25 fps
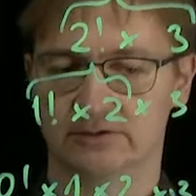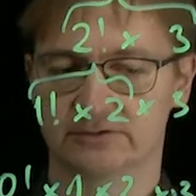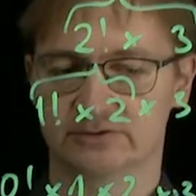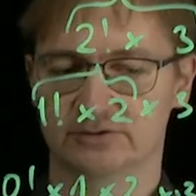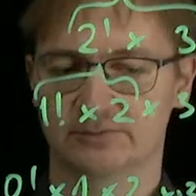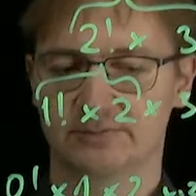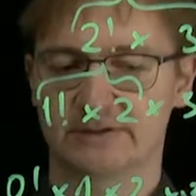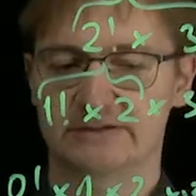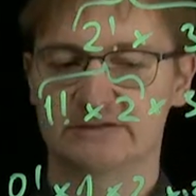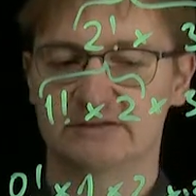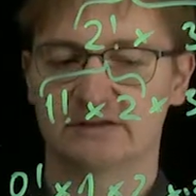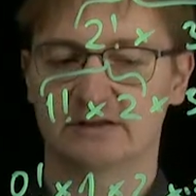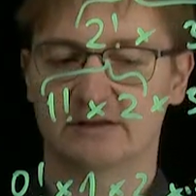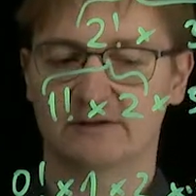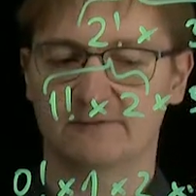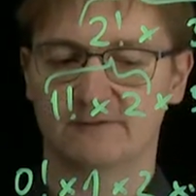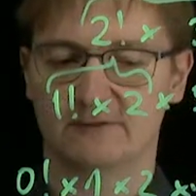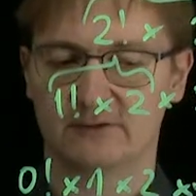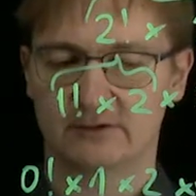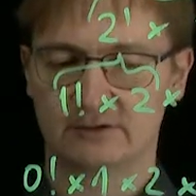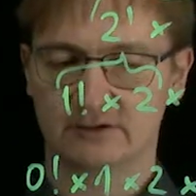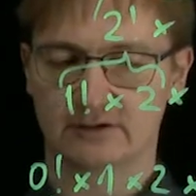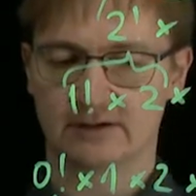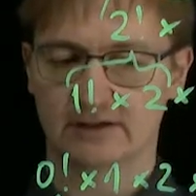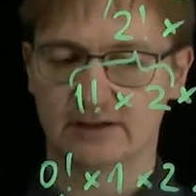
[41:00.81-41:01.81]
So basically,
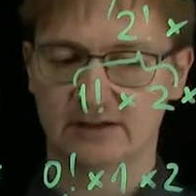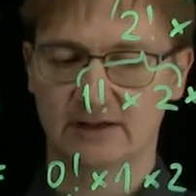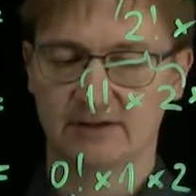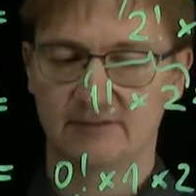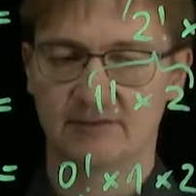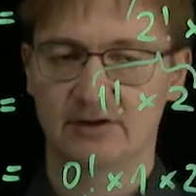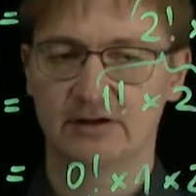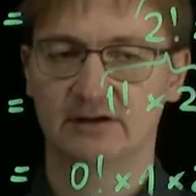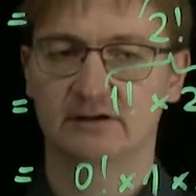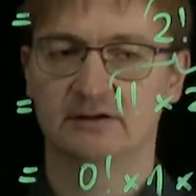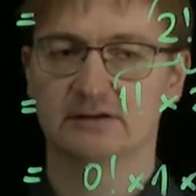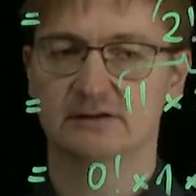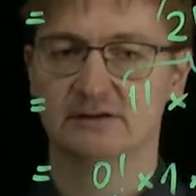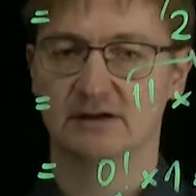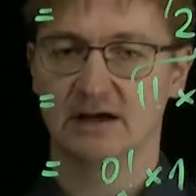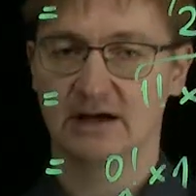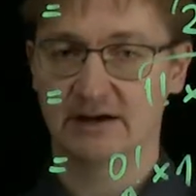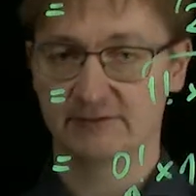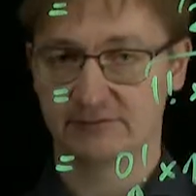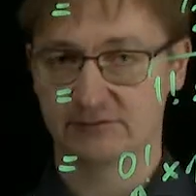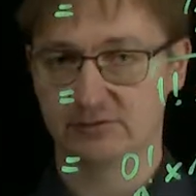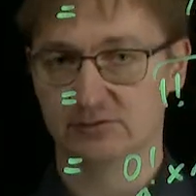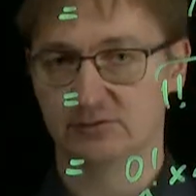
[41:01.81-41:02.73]
for 11, I have to